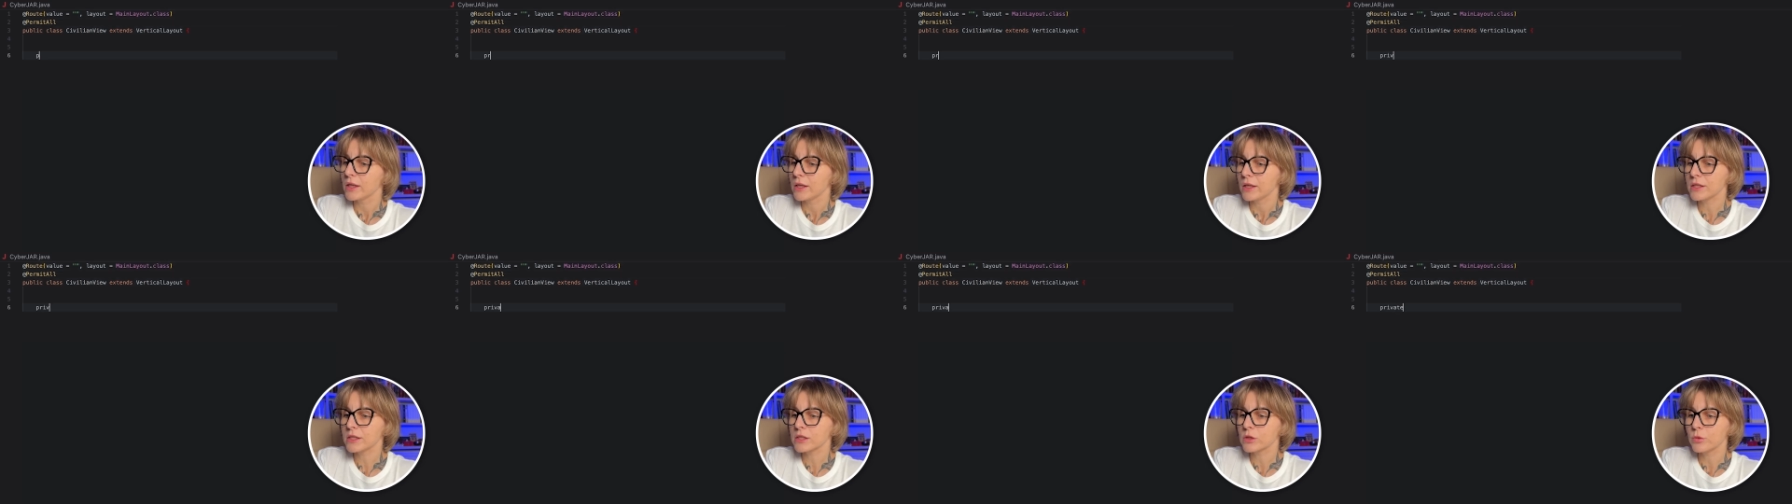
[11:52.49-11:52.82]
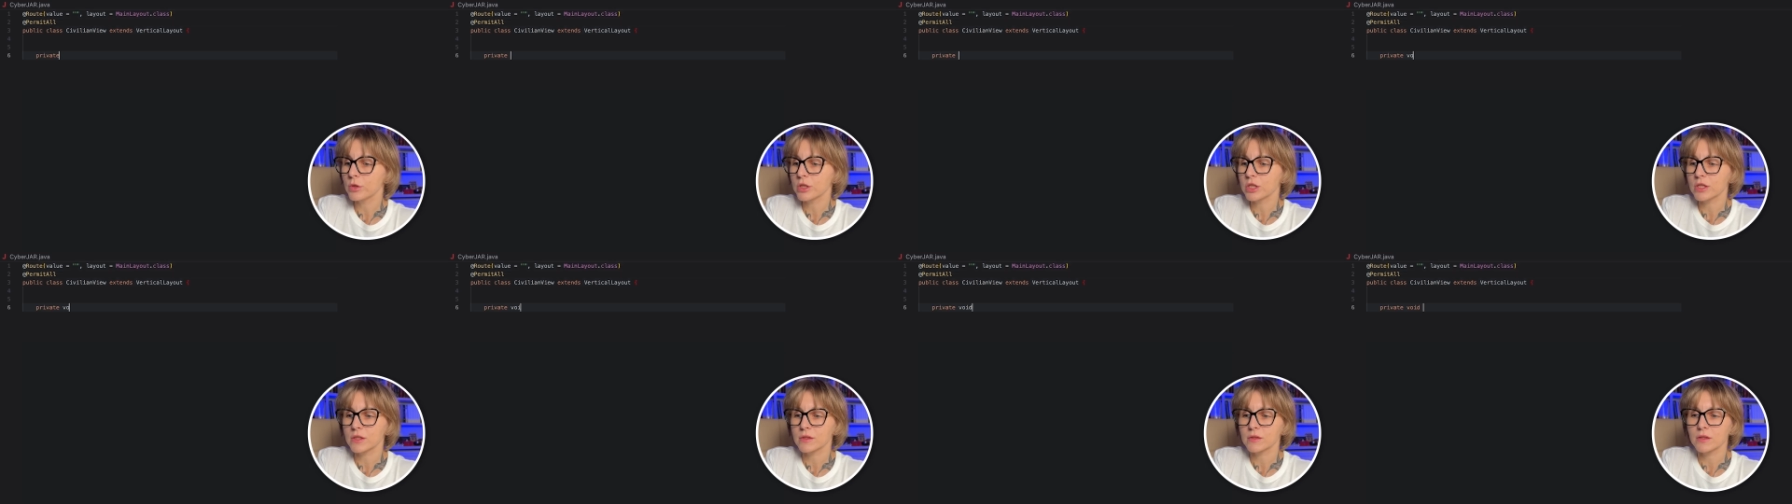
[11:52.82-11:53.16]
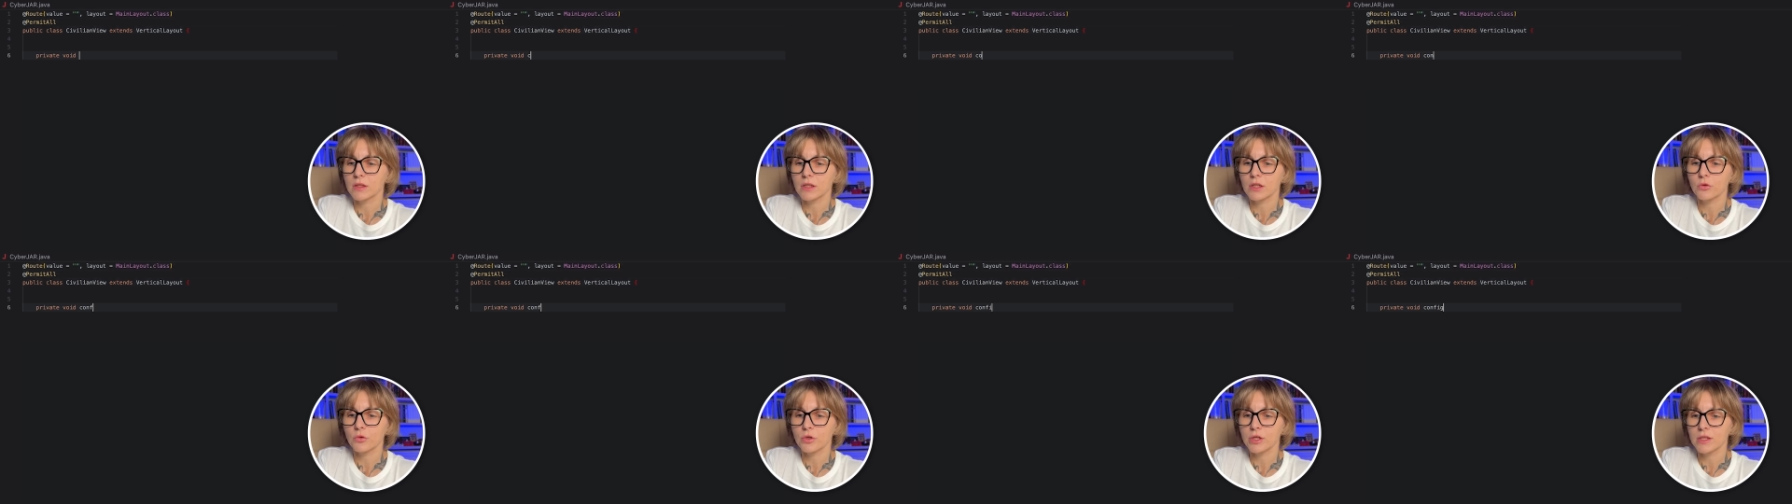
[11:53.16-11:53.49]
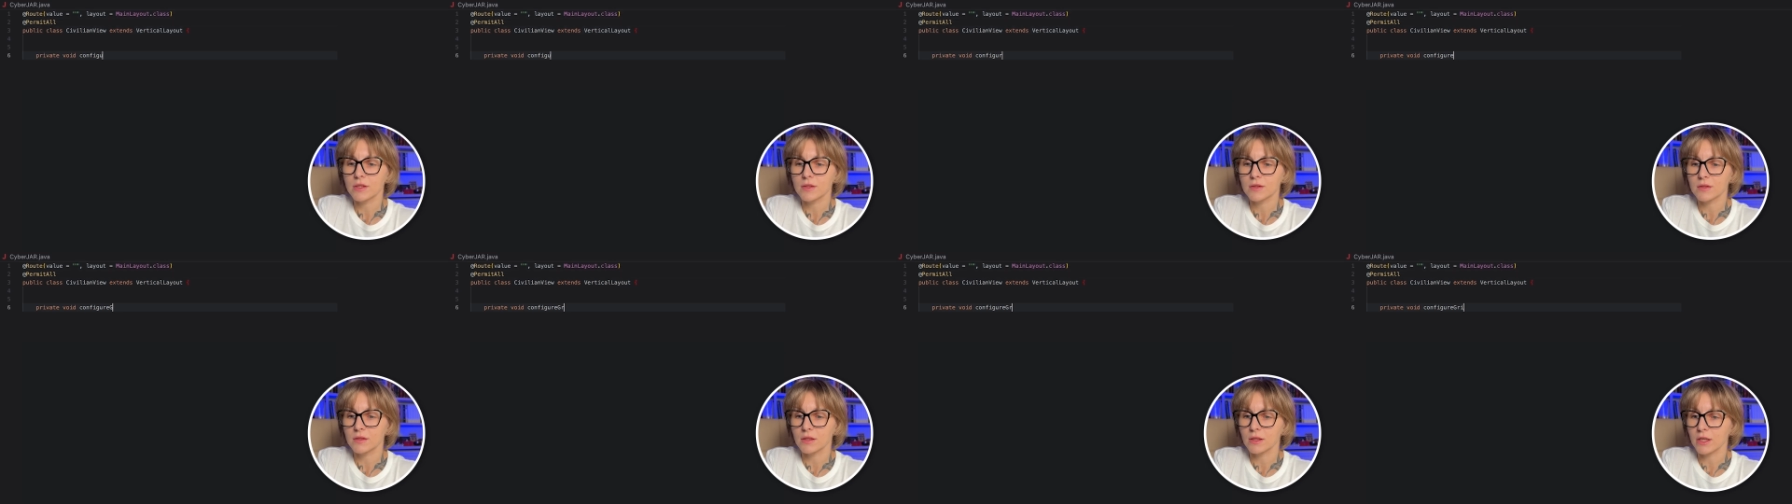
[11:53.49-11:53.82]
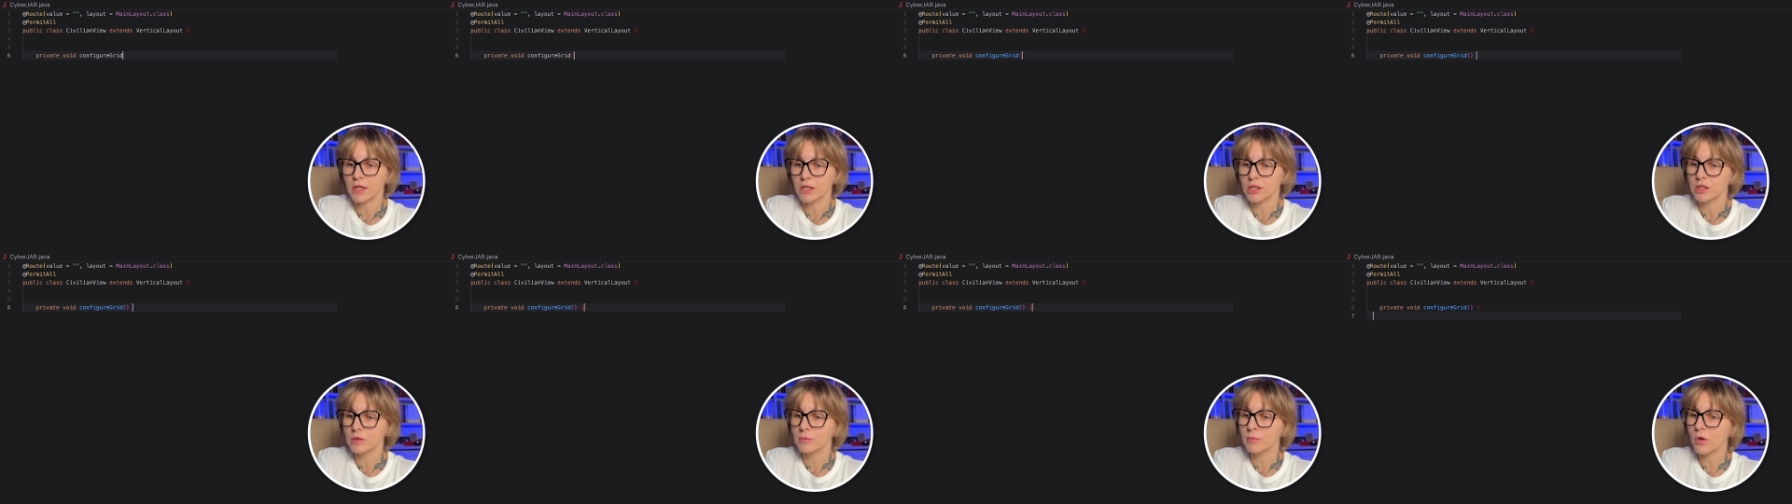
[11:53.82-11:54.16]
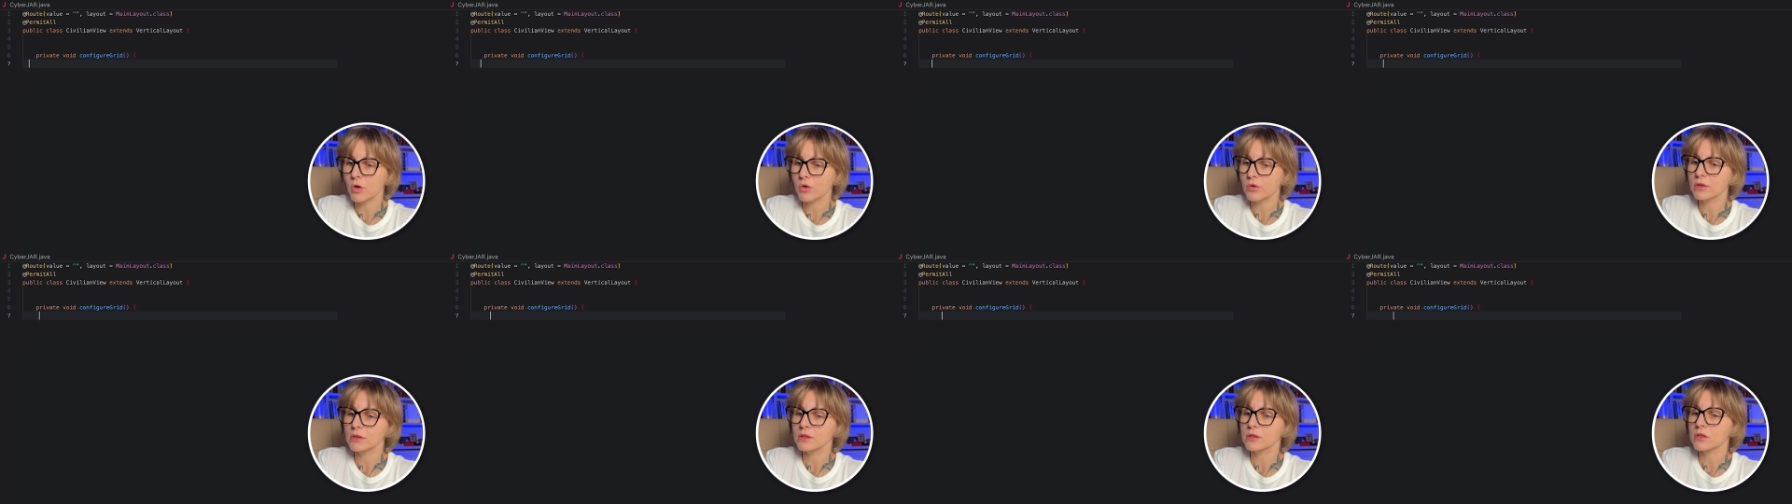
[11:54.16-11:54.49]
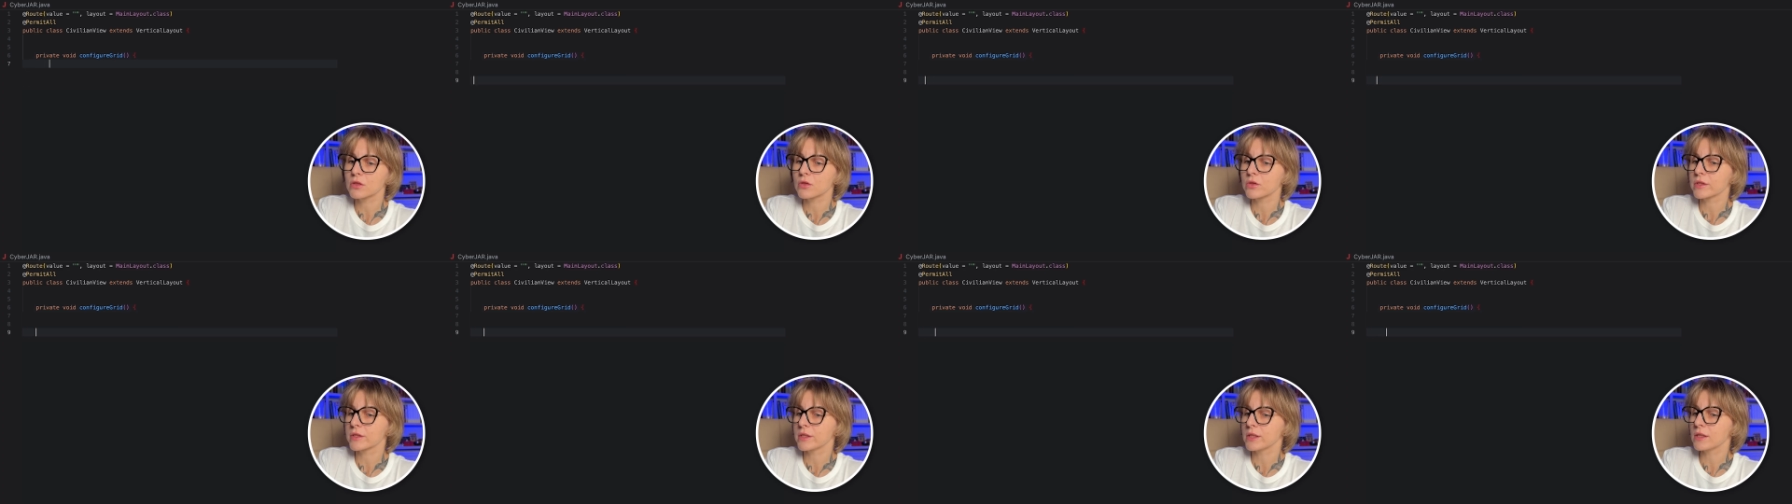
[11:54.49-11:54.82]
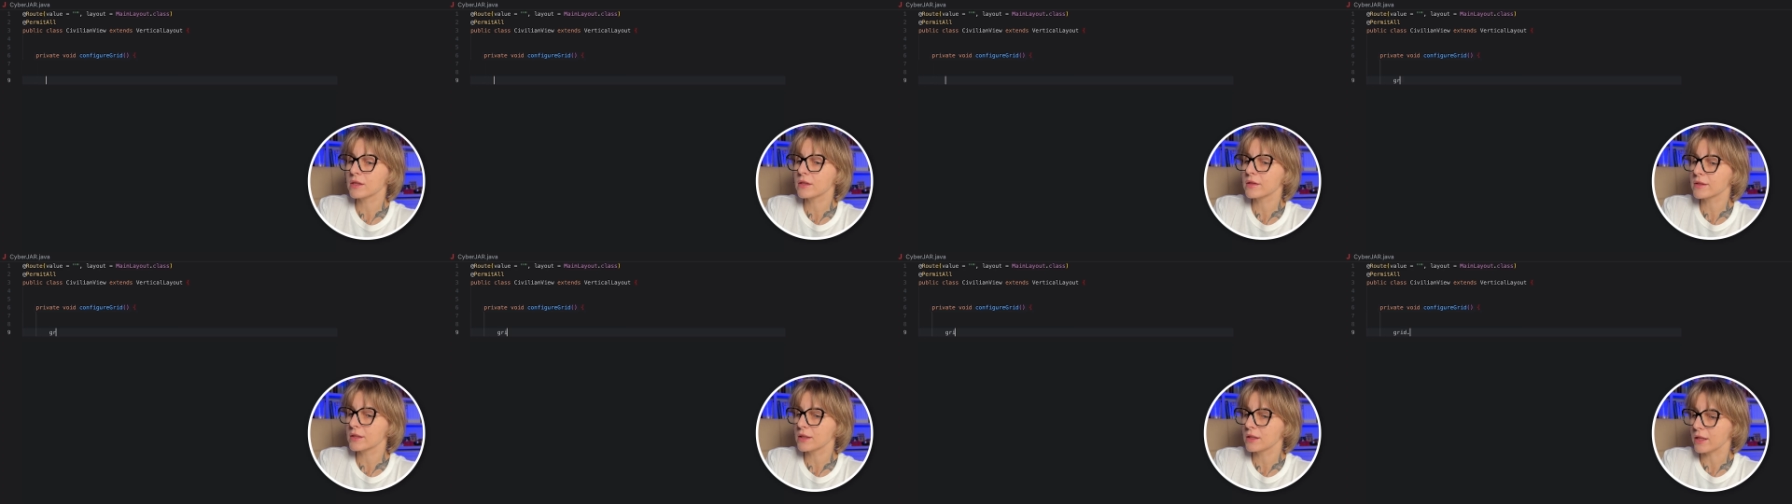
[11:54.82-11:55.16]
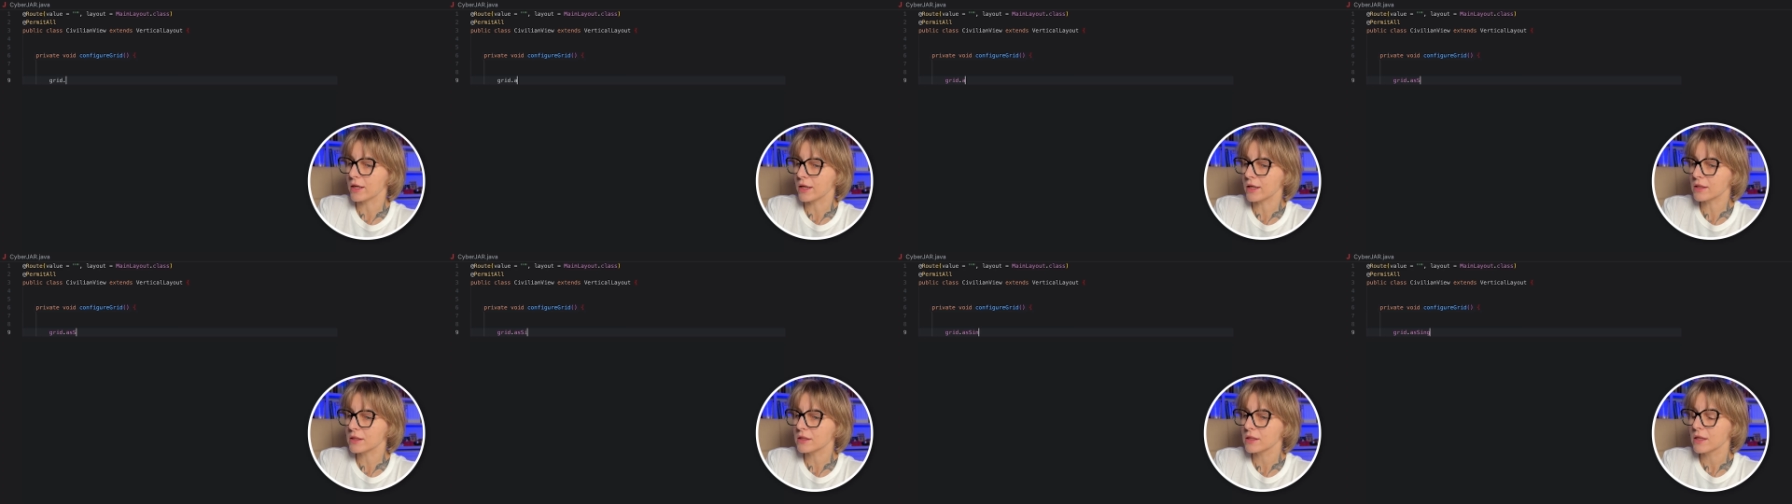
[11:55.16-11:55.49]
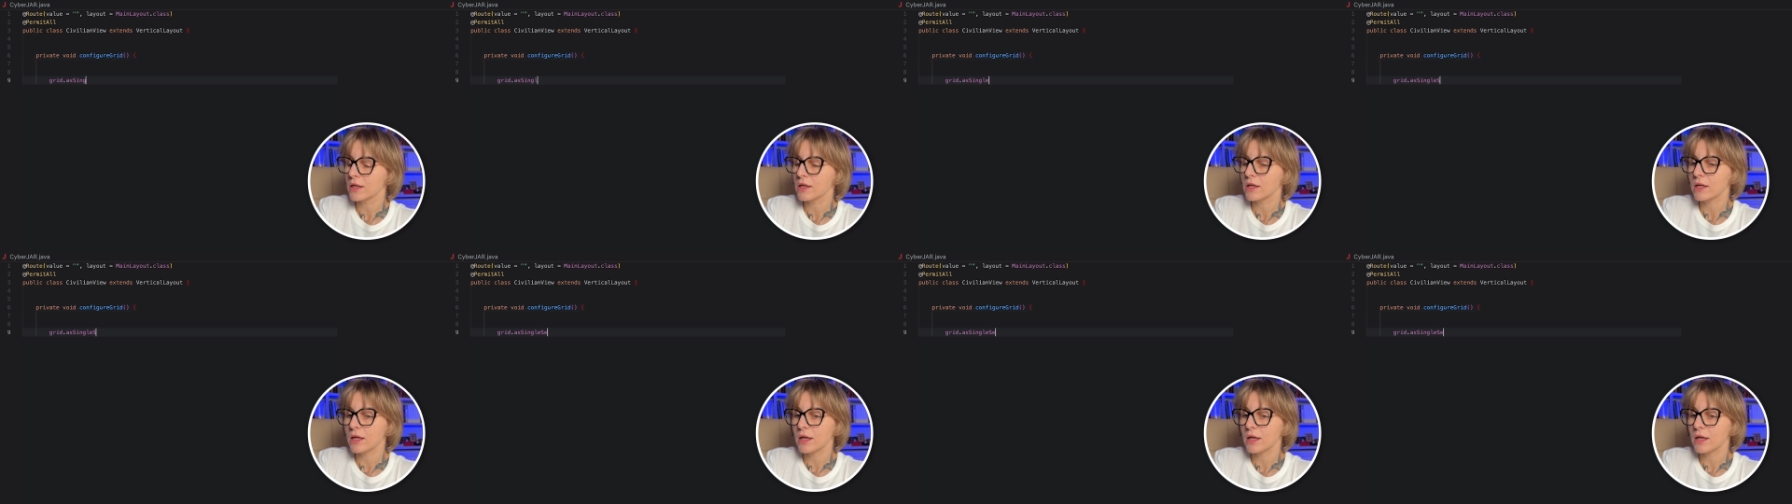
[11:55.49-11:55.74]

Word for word: It switches the grid selection model to single select